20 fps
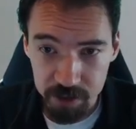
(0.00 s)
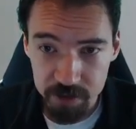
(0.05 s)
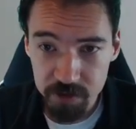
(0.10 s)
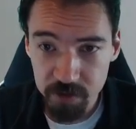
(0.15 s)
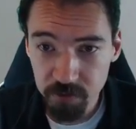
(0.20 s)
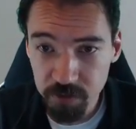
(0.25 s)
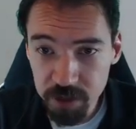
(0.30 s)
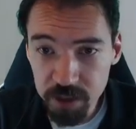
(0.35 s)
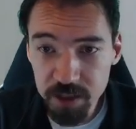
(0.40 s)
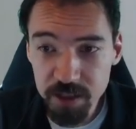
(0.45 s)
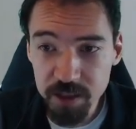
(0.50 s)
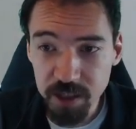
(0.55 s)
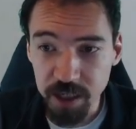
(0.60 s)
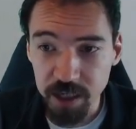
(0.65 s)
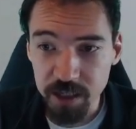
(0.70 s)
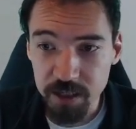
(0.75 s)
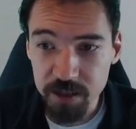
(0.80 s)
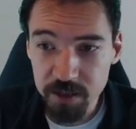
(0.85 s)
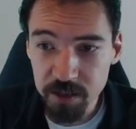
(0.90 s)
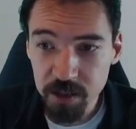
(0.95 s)
So in this
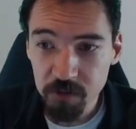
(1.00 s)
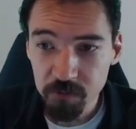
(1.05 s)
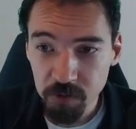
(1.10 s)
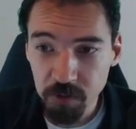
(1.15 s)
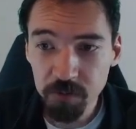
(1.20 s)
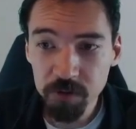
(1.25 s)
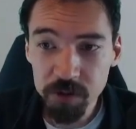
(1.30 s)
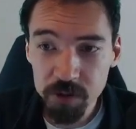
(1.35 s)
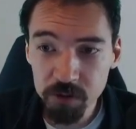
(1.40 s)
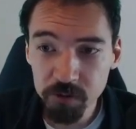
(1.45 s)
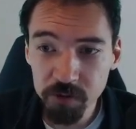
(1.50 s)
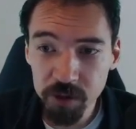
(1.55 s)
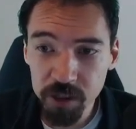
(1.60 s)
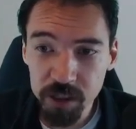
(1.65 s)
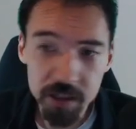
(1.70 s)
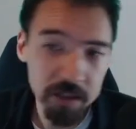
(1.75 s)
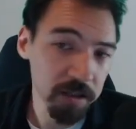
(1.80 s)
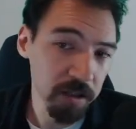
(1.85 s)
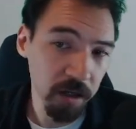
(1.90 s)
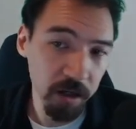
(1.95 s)
case, what we're doing
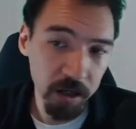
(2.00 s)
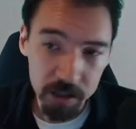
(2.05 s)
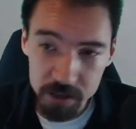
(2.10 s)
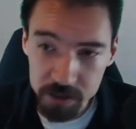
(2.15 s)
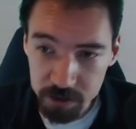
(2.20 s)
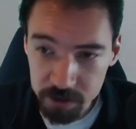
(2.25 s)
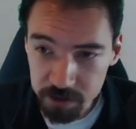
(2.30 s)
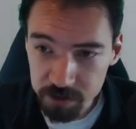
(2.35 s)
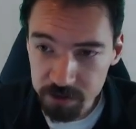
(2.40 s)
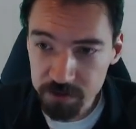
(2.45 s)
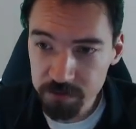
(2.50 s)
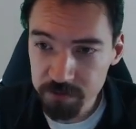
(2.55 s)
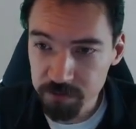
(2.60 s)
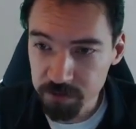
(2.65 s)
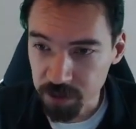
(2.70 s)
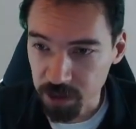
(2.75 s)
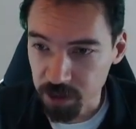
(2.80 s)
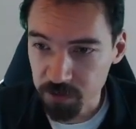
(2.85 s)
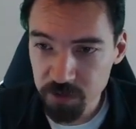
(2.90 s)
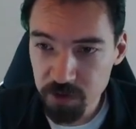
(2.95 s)
is under,
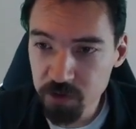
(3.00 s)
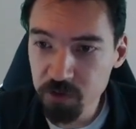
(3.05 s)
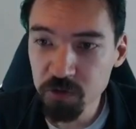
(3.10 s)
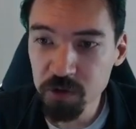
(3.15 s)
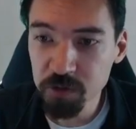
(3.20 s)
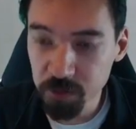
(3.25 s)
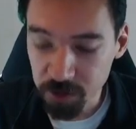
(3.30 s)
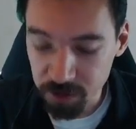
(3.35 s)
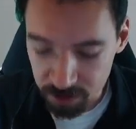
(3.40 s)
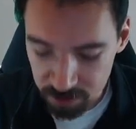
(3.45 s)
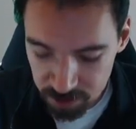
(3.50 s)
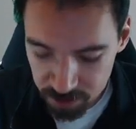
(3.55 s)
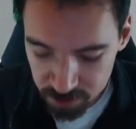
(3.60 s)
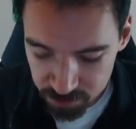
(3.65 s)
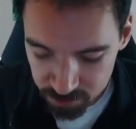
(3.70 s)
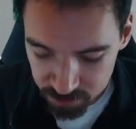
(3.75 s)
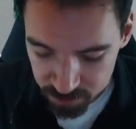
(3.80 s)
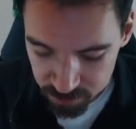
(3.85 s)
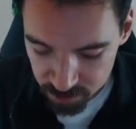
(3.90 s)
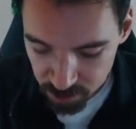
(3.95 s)
suitable
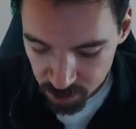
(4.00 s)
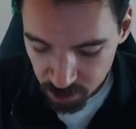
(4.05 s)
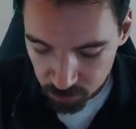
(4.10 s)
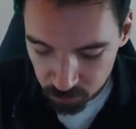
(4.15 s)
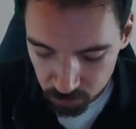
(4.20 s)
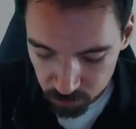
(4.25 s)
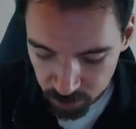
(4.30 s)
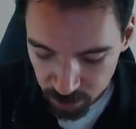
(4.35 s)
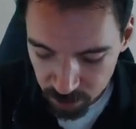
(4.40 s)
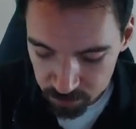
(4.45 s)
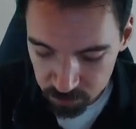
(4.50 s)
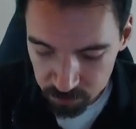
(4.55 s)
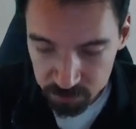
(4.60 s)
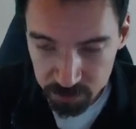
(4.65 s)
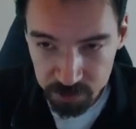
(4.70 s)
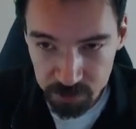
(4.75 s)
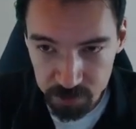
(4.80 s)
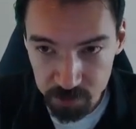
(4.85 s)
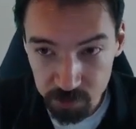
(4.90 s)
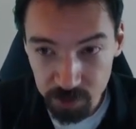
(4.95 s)
conditions, we're able
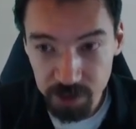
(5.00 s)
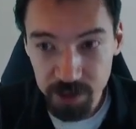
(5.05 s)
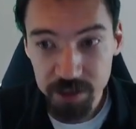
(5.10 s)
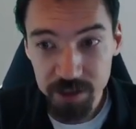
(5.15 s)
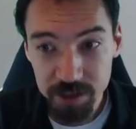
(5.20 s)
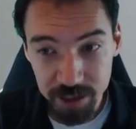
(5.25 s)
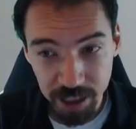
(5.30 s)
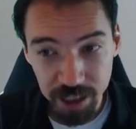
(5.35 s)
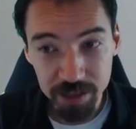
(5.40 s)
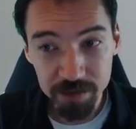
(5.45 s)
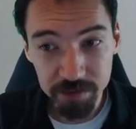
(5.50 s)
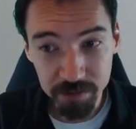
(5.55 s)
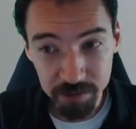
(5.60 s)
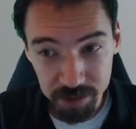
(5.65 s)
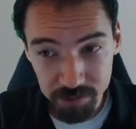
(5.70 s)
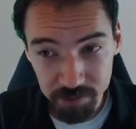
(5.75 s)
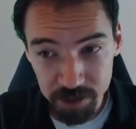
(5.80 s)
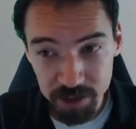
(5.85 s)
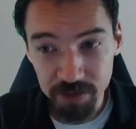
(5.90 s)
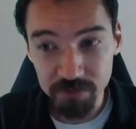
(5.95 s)
to take the
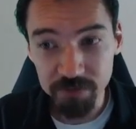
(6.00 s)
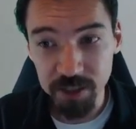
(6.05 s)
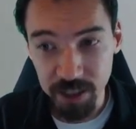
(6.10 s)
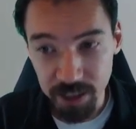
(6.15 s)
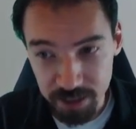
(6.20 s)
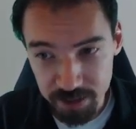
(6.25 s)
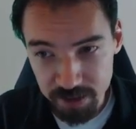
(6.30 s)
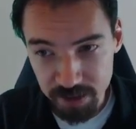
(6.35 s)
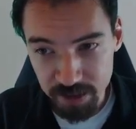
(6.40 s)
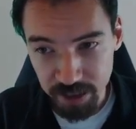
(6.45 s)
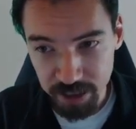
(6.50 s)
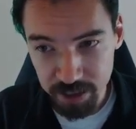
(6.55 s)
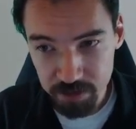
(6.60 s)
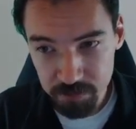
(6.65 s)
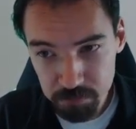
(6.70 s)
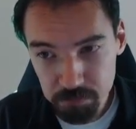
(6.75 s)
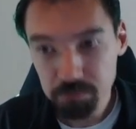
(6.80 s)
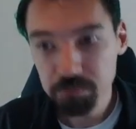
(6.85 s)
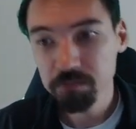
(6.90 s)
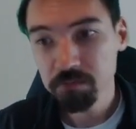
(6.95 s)
limit of the inside,
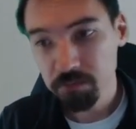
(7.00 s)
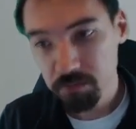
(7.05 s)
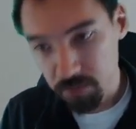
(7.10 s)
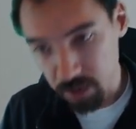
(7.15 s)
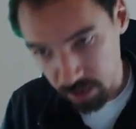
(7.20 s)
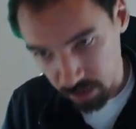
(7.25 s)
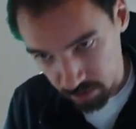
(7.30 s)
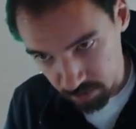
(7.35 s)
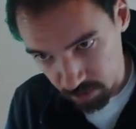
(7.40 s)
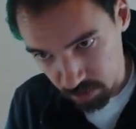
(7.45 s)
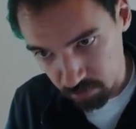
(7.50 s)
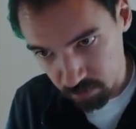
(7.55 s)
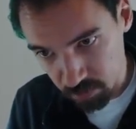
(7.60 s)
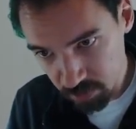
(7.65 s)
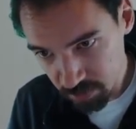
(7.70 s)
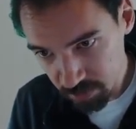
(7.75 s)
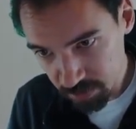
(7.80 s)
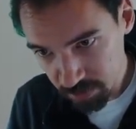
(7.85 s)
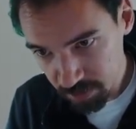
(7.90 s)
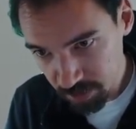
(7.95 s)
get a number,
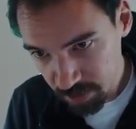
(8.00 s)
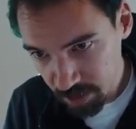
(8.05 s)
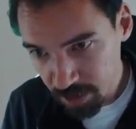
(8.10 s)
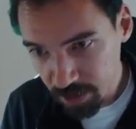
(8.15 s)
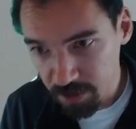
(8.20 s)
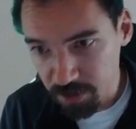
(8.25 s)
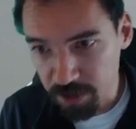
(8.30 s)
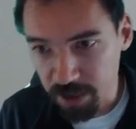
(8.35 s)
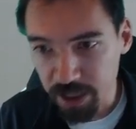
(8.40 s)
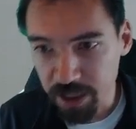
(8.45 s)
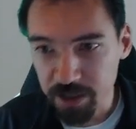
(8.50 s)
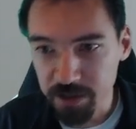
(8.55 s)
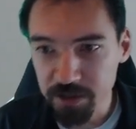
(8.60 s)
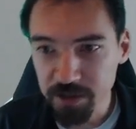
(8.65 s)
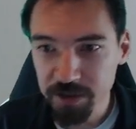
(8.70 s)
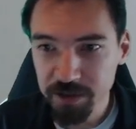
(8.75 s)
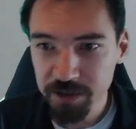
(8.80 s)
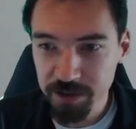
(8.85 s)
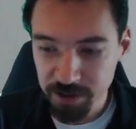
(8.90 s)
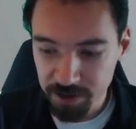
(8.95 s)
then
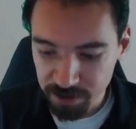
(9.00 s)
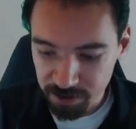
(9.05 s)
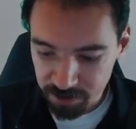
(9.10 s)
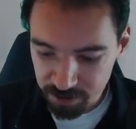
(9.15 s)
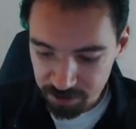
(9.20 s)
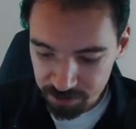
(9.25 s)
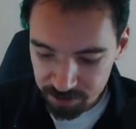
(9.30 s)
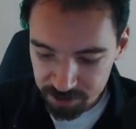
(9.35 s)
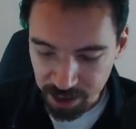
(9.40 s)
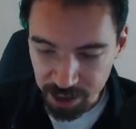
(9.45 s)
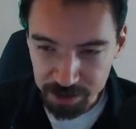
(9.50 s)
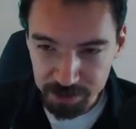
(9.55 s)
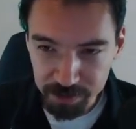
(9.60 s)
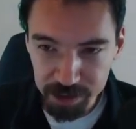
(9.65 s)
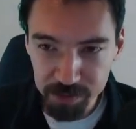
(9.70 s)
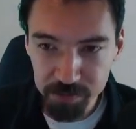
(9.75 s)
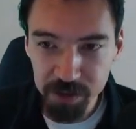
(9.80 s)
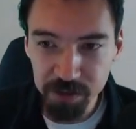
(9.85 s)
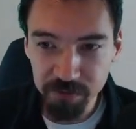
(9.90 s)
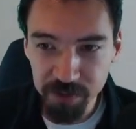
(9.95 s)
take the
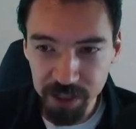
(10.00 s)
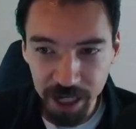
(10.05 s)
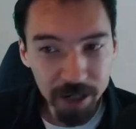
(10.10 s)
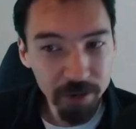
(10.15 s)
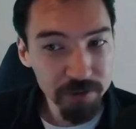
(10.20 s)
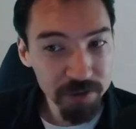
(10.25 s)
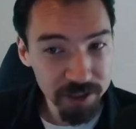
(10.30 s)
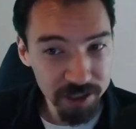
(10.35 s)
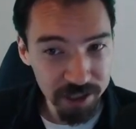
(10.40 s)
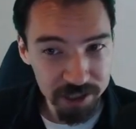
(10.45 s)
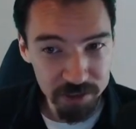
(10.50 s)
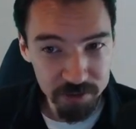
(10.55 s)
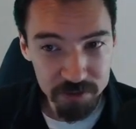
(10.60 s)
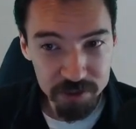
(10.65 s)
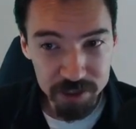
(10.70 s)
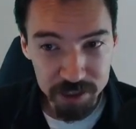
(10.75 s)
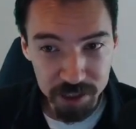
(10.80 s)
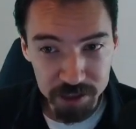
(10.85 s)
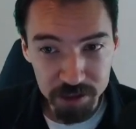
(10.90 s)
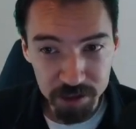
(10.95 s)
limit of the outside using
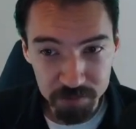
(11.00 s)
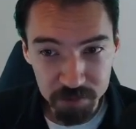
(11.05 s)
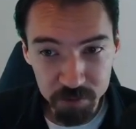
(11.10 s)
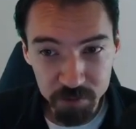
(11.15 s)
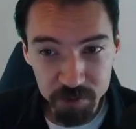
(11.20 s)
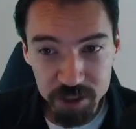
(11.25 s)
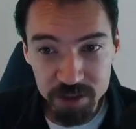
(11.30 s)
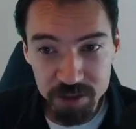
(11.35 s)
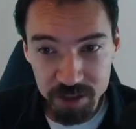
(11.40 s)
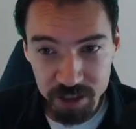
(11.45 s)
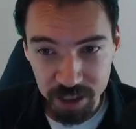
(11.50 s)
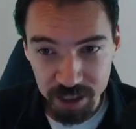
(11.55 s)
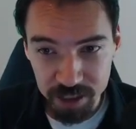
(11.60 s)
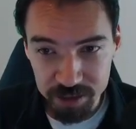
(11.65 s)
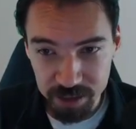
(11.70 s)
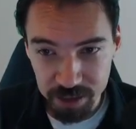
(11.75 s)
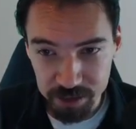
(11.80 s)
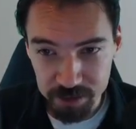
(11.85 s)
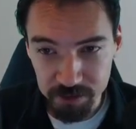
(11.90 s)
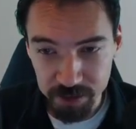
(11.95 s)
that number we just got,
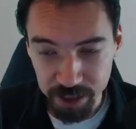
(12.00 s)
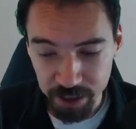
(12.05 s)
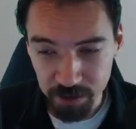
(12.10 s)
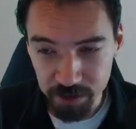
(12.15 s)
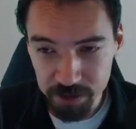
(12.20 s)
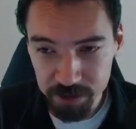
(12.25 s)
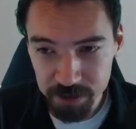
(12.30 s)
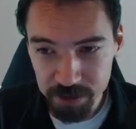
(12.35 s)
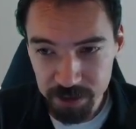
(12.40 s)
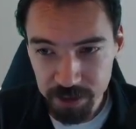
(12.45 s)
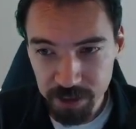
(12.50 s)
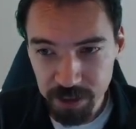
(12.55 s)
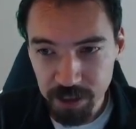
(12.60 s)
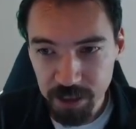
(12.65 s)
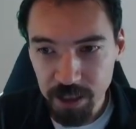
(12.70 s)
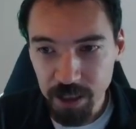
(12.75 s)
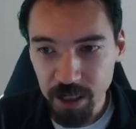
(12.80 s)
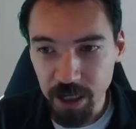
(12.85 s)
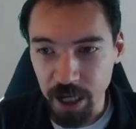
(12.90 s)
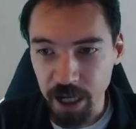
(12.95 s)
that little l,
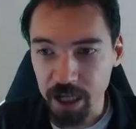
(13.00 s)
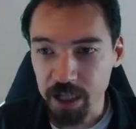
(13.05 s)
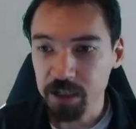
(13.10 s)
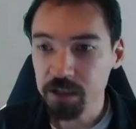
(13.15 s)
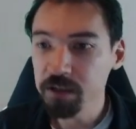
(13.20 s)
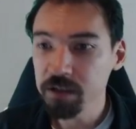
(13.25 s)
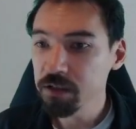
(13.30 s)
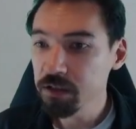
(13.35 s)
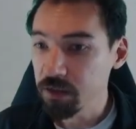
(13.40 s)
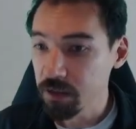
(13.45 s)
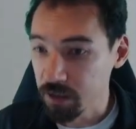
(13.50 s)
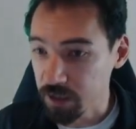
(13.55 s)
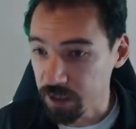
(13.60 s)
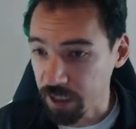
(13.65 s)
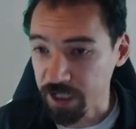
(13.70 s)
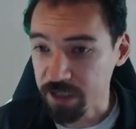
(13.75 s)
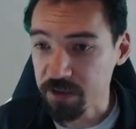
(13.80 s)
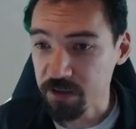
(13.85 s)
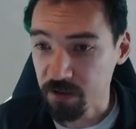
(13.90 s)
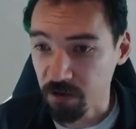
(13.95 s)
and
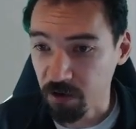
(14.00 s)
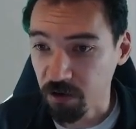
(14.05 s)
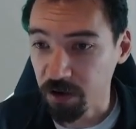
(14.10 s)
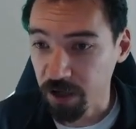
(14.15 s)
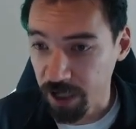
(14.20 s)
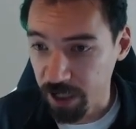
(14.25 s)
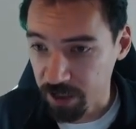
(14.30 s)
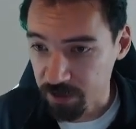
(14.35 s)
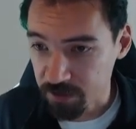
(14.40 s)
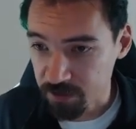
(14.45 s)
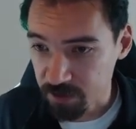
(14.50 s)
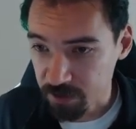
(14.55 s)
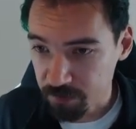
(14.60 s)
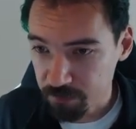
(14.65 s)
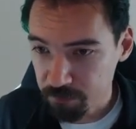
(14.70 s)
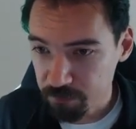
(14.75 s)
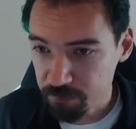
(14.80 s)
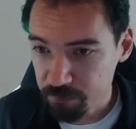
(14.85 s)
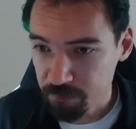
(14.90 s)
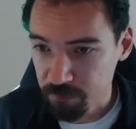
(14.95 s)
that's our answer.
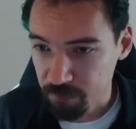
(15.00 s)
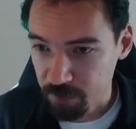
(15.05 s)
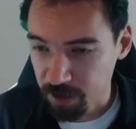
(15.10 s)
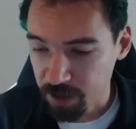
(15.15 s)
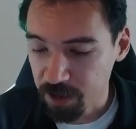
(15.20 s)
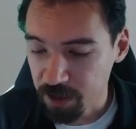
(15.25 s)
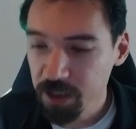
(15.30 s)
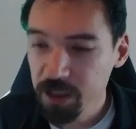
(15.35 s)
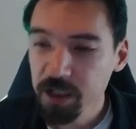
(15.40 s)
Right?